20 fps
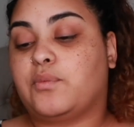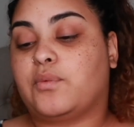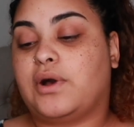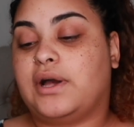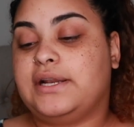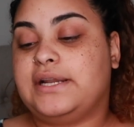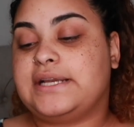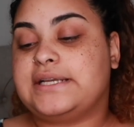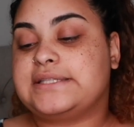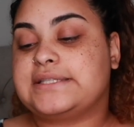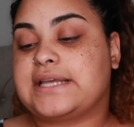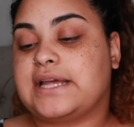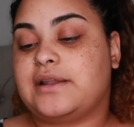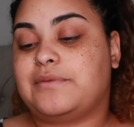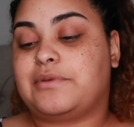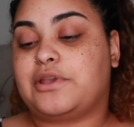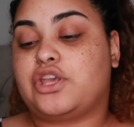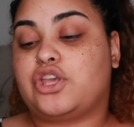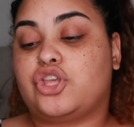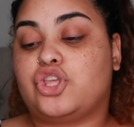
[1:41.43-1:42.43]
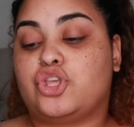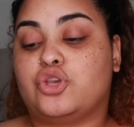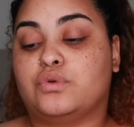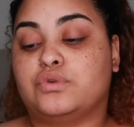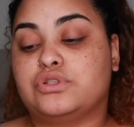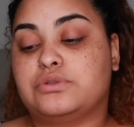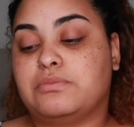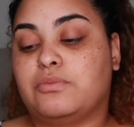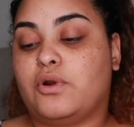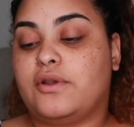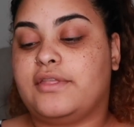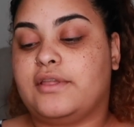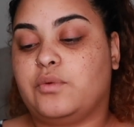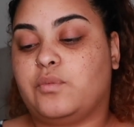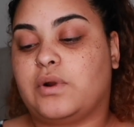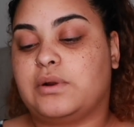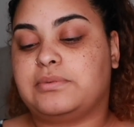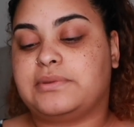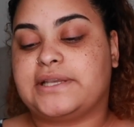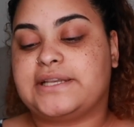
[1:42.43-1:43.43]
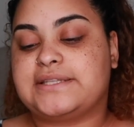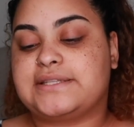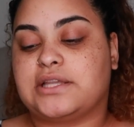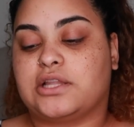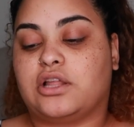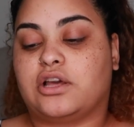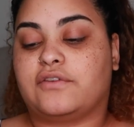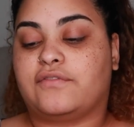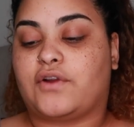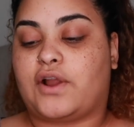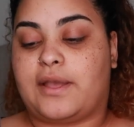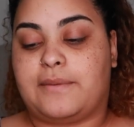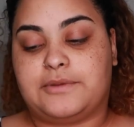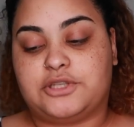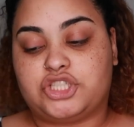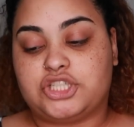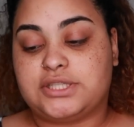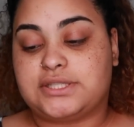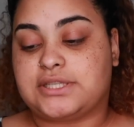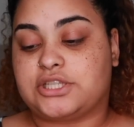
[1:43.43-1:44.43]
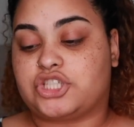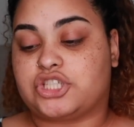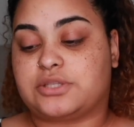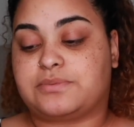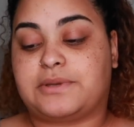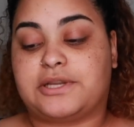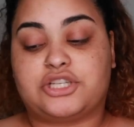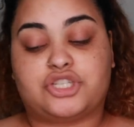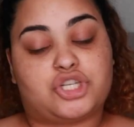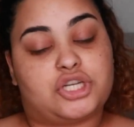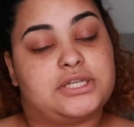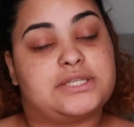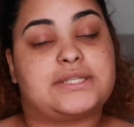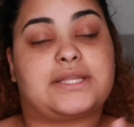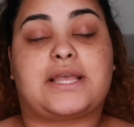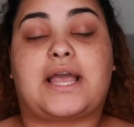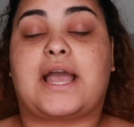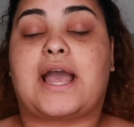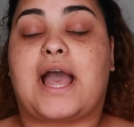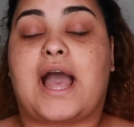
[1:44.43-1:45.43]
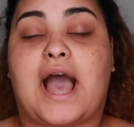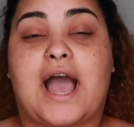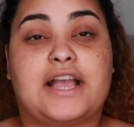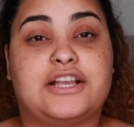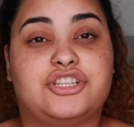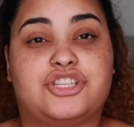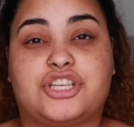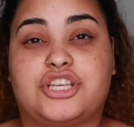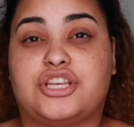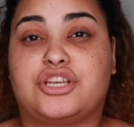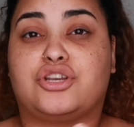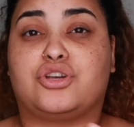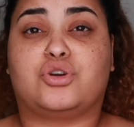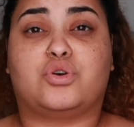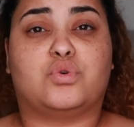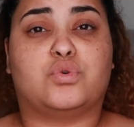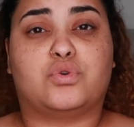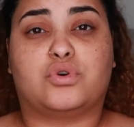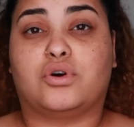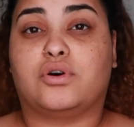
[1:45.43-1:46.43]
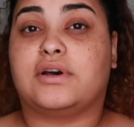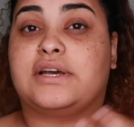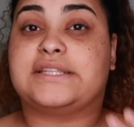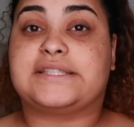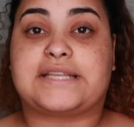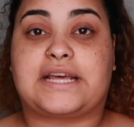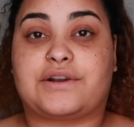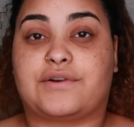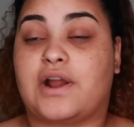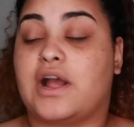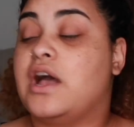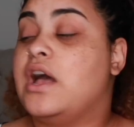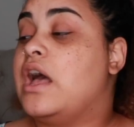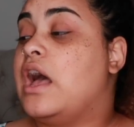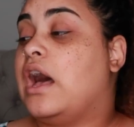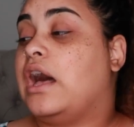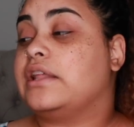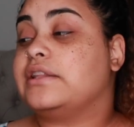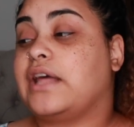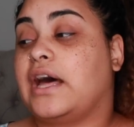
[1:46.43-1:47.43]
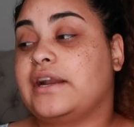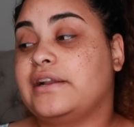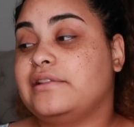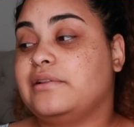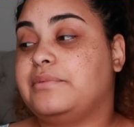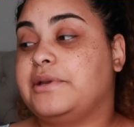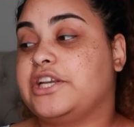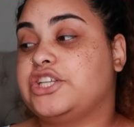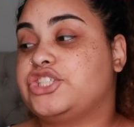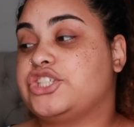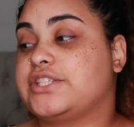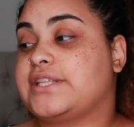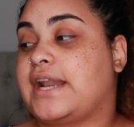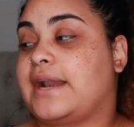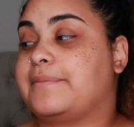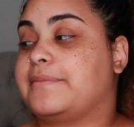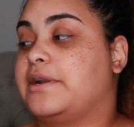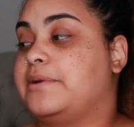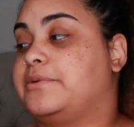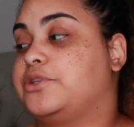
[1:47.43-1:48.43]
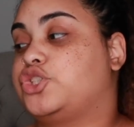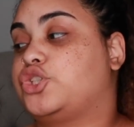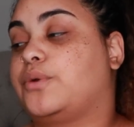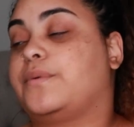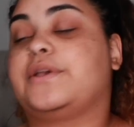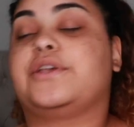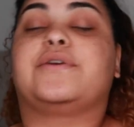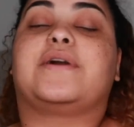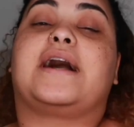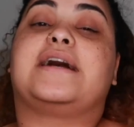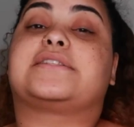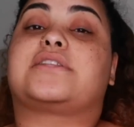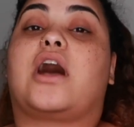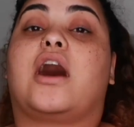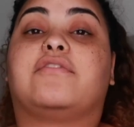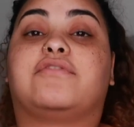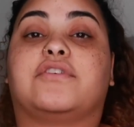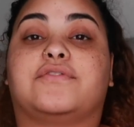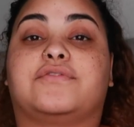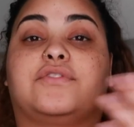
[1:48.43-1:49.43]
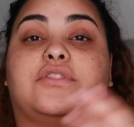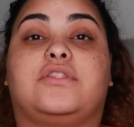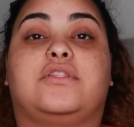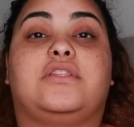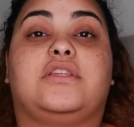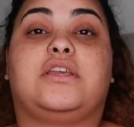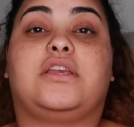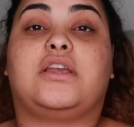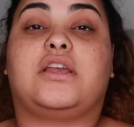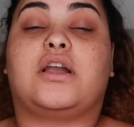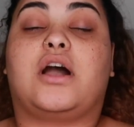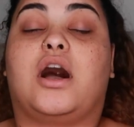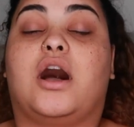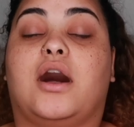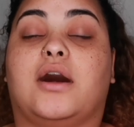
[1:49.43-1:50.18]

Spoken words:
1 is going to be use more than one place to look for images, such as Pinterest, IG, Google, etc. A lot of the pictures that I'm going to be showing you guys off of the